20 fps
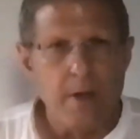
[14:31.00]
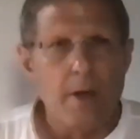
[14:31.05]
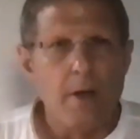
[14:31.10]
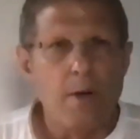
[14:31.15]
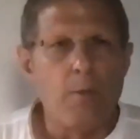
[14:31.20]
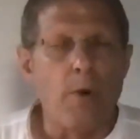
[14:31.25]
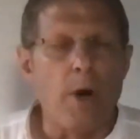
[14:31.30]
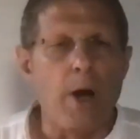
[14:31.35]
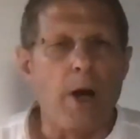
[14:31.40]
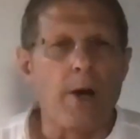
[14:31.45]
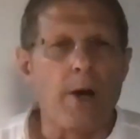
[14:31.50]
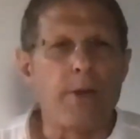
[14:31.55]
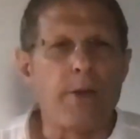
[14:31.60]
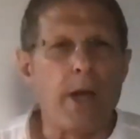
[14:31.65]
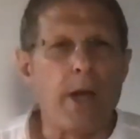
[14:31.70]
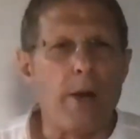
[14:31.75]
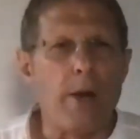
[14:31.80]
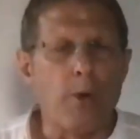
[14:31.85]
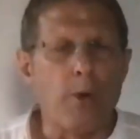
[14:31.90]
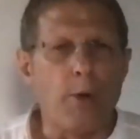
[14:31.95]
where
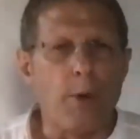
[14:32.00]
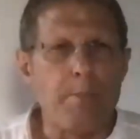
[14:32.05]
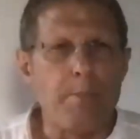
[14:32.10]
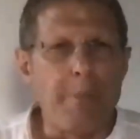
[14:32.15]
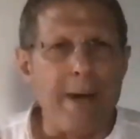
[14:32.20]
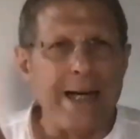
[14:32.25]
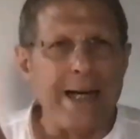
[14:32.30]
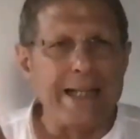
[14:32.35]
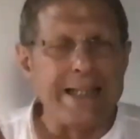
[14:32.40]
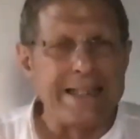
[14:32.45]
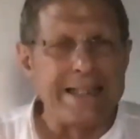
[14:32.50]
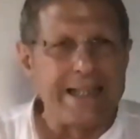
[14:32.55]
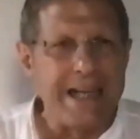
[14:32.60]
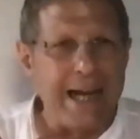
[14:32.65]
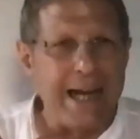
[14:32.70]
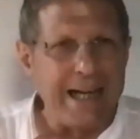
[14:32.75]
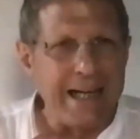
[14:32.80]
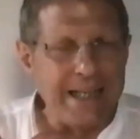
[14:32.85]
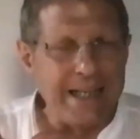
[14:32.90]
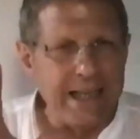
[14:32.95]
they were
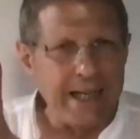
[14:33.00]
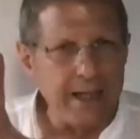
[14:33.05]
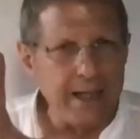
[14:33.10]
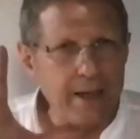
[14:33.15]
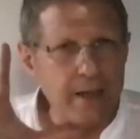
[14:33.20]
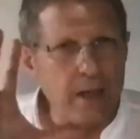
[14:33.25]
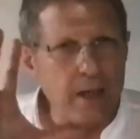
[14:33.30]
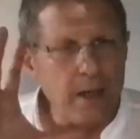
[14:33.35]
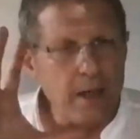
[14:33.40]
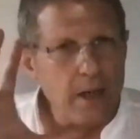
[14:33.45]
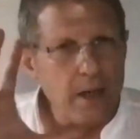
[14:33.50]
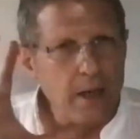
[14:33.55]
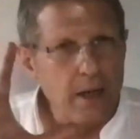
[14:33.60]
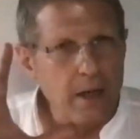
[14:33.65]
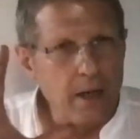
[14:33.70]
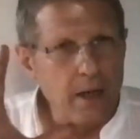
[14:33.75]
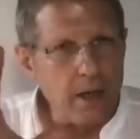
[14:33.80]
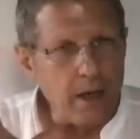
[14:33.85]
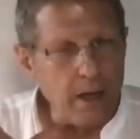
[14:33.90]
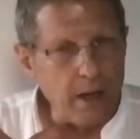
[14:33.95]
maintaining
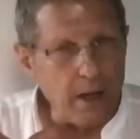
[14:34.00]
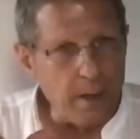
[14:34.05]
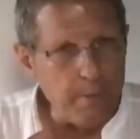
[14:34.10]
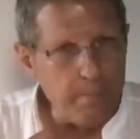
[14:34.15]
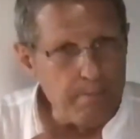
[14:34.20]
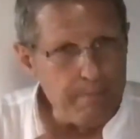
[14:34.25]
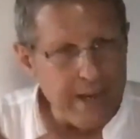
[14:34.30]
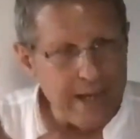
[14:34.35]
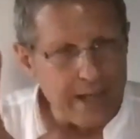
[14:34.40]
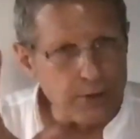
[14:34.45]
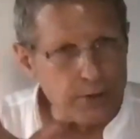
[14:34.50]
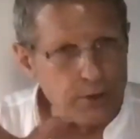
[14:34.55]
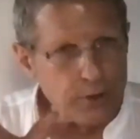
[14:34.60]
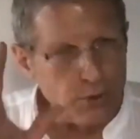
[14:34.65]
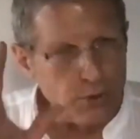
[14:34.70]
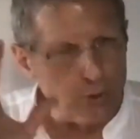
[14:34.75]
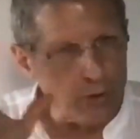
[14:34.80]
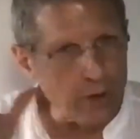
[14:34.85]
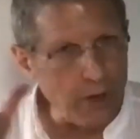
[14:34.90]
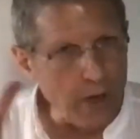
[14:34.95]
a
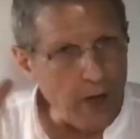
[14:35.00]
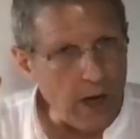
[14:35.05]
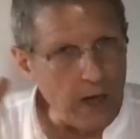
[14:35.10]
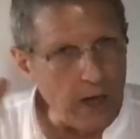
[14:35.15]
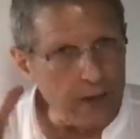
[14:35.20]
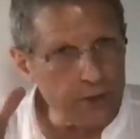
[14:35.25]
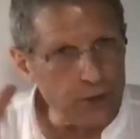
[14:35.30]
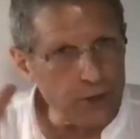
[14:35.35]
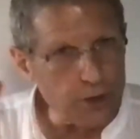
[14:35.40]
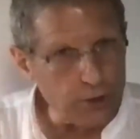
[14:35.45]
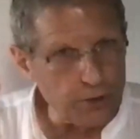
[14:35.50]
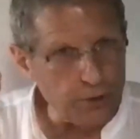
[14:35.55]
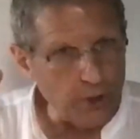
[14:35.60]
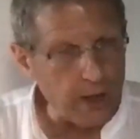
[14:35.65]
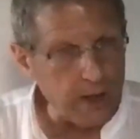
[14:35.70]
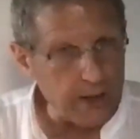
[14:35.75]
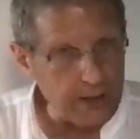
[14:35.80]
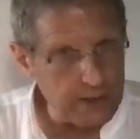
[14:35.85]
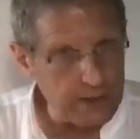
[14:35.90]
mental construct.